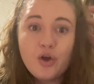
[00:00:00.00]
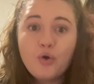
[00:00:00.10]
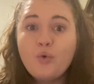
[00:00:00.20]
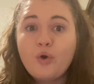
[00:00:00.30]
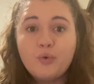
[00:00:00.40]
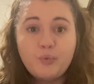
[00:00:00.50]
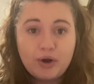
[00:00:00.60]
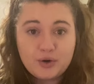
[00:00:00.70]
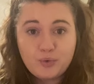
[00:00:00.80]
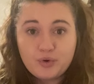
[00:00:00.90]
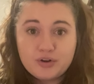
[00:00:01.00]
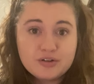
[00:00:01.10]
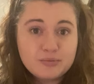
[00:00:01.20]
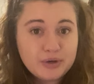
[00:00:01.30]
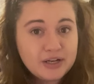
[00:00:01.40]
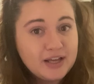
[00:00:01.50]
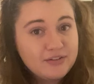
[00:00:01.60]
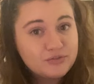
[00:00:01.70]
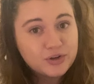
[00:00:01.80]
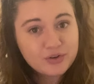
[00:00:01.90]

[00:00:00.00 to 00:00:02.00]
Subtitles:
or where to order to put in for